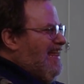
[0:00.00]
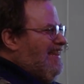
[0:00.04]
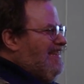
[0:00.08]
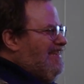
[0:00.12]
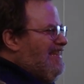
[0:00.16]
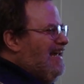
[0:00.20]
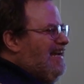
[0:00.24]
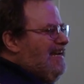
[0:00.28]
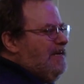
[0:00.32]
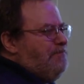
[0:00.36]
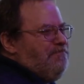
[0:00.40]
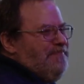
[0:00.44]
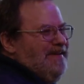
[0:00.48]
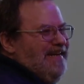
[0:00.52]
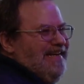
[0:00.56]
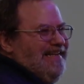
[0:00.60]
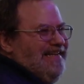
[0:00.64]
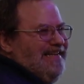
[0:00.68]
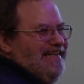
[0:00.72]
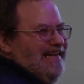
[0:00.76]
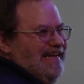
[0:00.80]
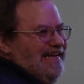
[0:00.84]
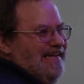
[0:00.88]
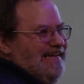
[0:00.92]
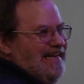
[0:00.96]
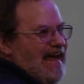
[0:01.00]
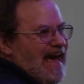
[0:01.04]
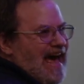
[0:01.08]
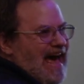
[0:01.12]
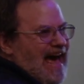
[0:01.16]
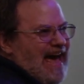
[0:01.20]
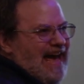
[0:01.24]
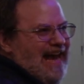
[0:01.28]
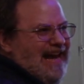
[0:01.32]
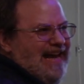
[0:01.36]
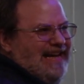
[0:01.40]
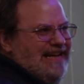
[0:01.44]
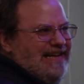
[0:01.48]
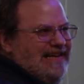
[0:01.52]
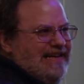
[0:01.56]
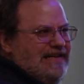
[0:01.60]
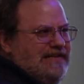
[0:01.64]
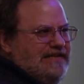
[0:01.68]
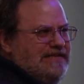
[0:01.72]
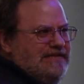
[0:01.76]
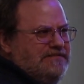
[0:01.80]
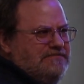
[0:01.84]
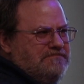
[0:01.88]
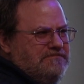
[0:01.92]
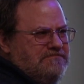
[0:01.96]
then it be denied
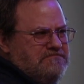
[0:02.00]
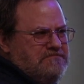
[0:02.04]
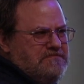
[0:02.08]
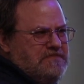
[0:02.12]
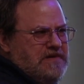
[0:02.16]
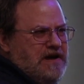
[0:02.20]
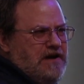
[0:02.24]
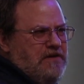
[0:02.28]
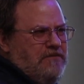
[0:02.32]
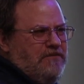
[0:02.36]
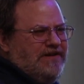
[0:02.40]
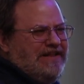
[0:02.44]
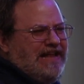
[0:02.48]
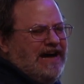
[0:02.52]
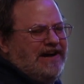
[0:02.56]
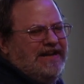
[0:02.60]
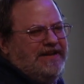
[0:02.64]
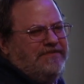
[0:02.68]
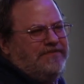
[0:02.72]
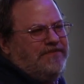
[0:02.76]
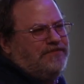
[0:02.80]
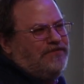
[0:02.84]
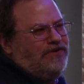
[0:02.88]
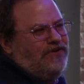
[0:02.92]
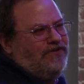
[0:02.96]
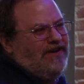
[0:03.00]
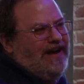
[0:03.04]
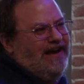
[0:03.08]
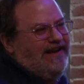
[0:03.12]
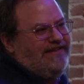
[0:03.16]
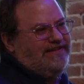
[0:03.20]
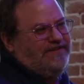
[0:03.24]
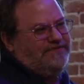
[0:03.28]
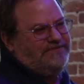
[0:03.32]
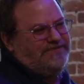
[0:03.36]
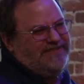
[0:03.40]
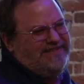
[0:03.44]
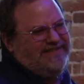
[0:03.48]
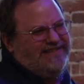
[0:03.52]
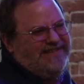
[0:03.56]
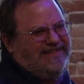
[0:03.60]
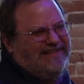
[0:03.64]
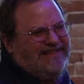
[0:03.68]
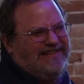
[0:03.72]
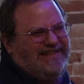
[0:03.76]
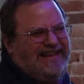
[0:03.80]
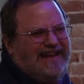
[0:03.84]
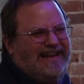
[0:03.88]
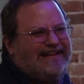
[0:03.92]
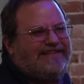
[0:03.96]
without even realizing it was
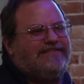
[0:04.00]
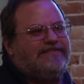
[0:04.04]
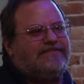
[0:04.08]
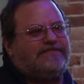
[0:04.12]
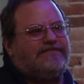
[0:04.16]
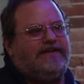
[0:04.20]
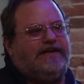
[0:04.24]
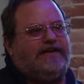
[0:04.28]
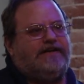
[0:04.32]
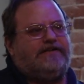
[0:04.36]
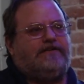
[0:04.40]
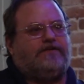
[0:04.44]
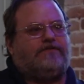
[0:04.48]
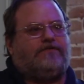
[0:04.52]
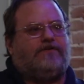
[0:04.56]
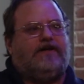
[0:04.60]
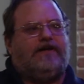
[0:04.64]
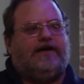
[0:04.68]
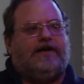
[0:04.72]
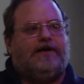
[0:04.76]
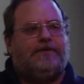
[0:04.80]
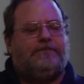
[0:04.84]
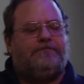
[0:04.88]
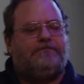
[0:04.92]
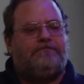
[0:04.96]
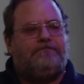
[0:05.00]
technically a delay.